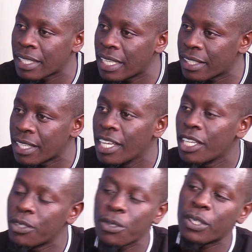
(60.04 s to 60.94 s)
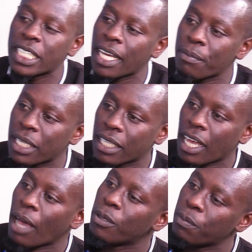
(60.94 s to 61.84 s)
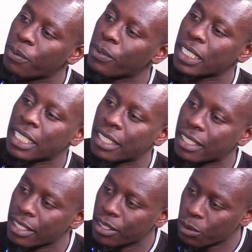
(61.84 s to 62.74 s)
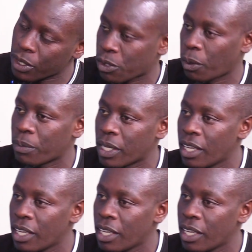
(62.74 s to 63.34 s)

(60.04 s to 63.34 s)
says, do not dare me, I will put it to a stop.